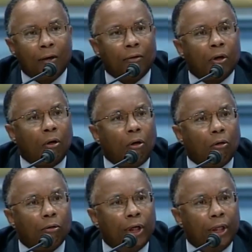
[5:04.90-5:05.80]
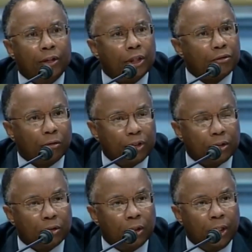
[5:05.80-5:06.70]
recall reading just
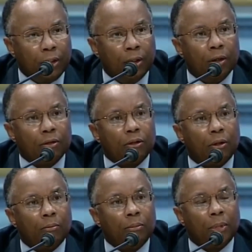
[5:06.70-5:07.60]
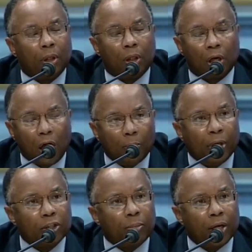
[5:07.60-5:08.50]
recently some
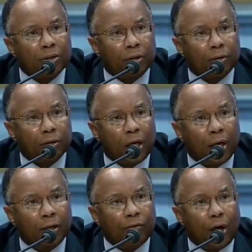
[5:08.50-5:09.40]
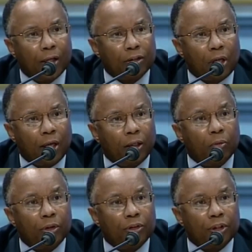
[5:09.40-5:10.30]
comments by Senator Dianne Feinstein in
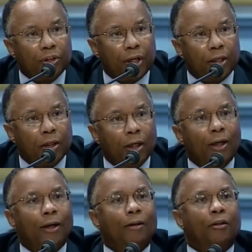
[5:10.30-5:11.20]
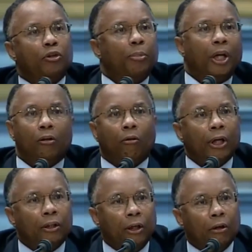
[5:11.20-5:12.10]
which she said there's been a
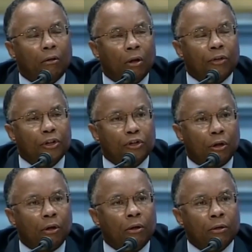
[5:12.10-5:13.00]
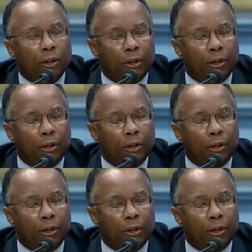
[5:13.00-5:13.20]
great deal of concern,